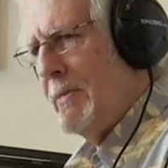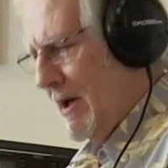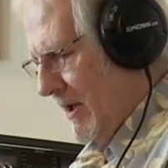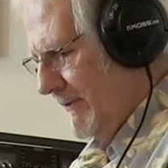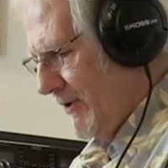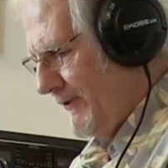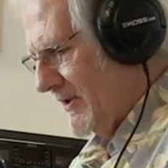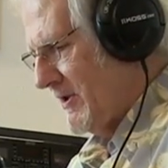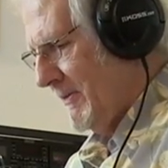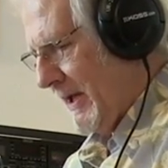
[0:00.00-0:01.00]
About Governor
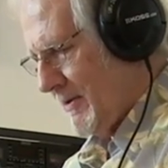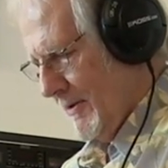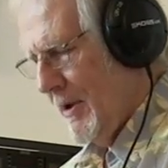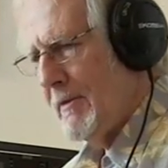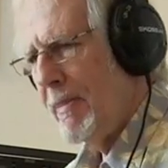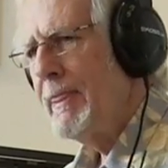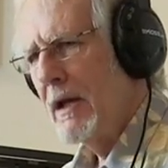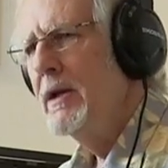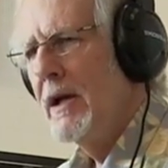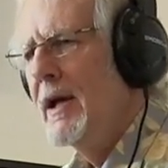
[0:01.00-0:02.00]
Fenstermaker. But it was actually
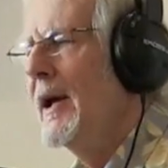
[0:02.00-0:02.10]
Lyndon.